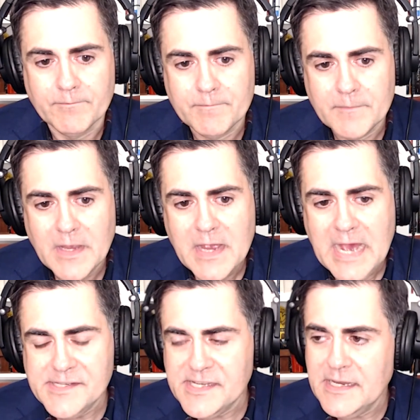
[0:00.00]
I
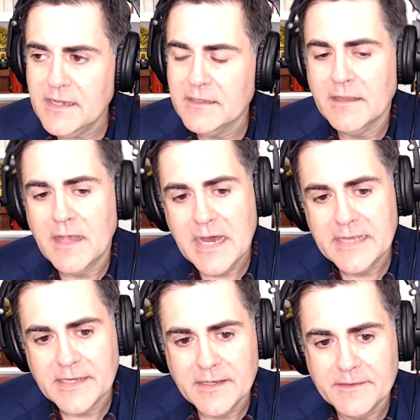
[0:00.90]
see a lot
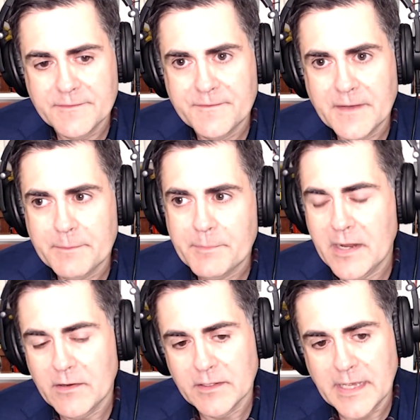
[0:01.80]
of
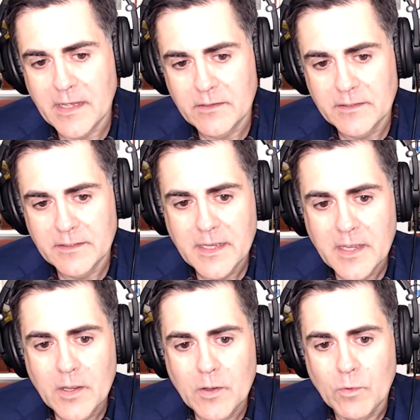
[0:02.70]
parallel
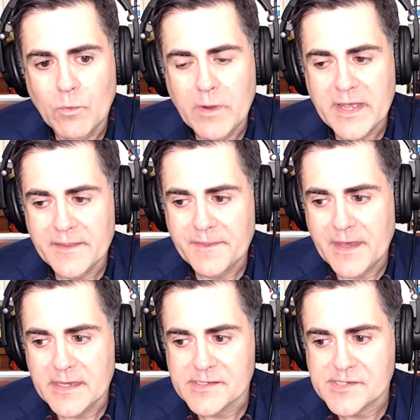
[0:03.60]
with
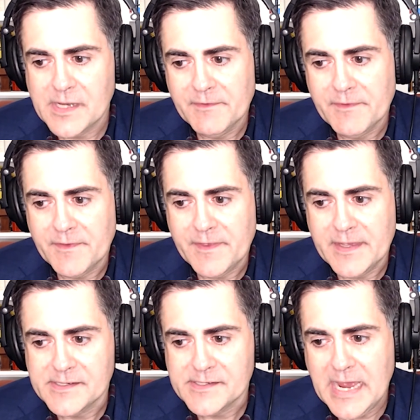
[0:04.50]
some of the things
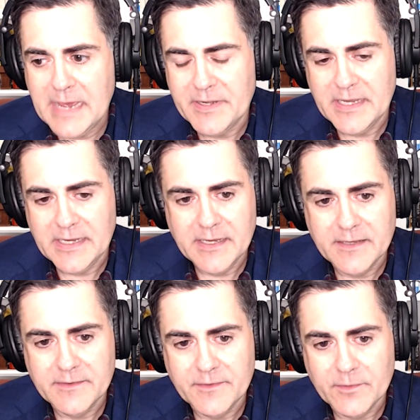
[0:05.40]
happening
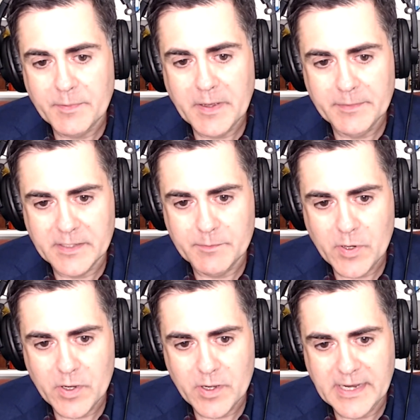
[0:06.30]
in the Republican
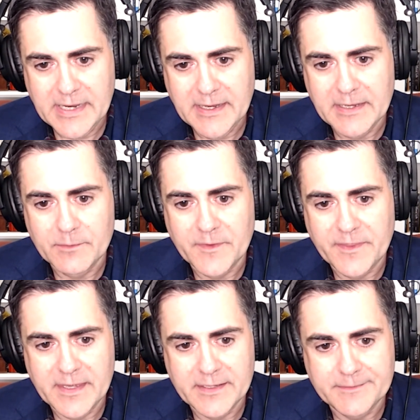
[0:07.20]
Party and
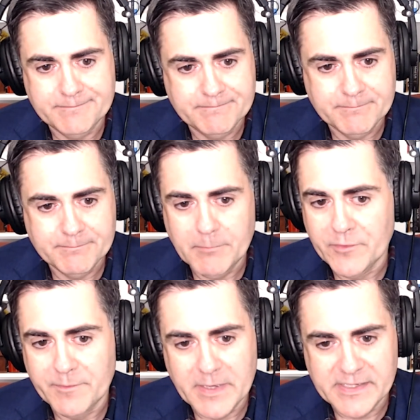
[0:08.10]
within
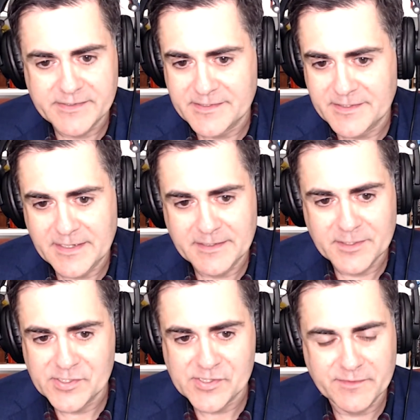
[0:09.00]
movement
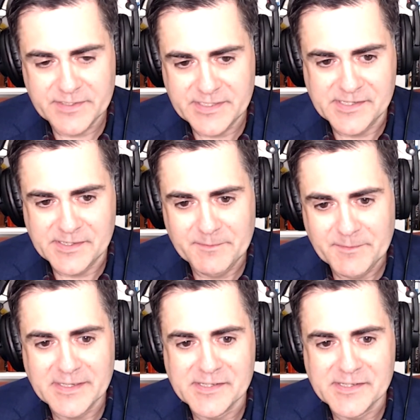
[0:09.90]
conservatism, because